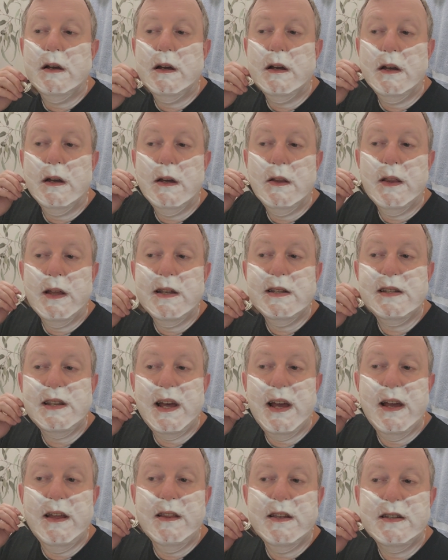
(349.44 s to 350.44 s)
and they
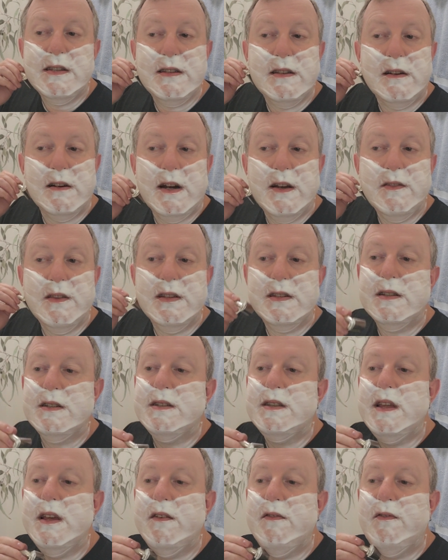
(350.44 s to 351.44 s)
say in this site this is
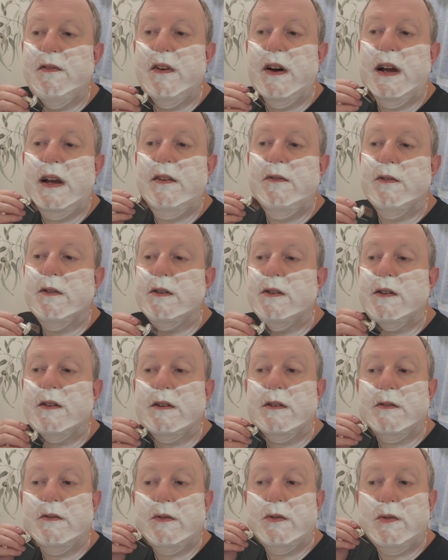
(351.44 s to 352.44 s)
their favourite
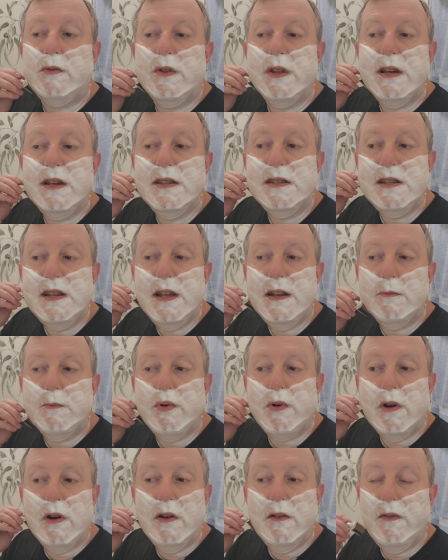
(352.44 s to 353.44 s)
of all their scent
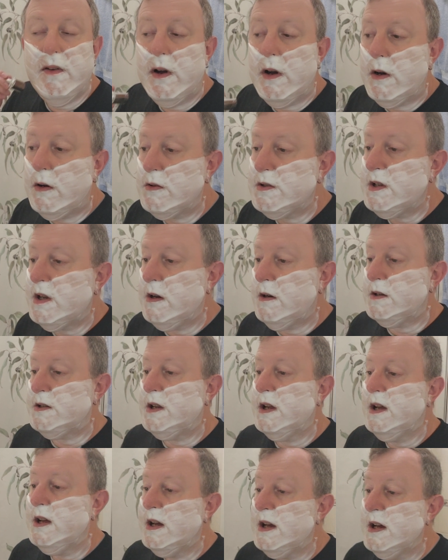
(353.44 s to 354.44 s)
profiles. So it's
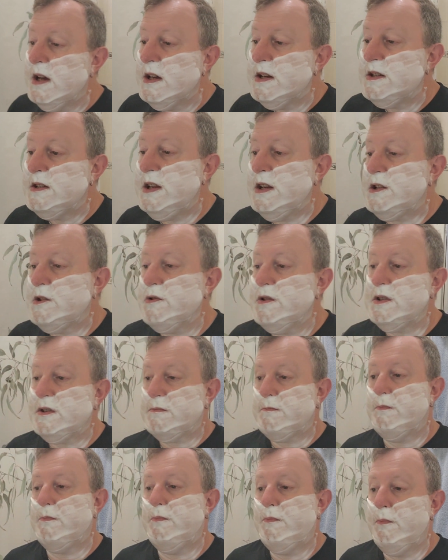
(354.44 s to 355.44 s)

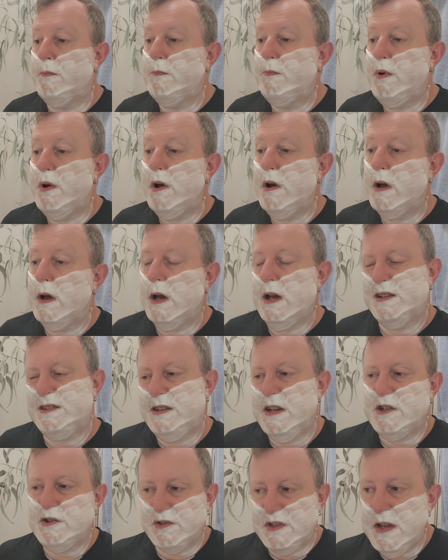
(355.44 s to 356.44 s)

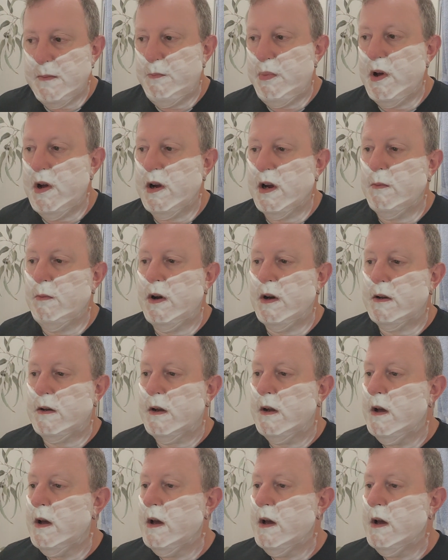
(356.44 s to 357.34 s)
citrusy bergamot,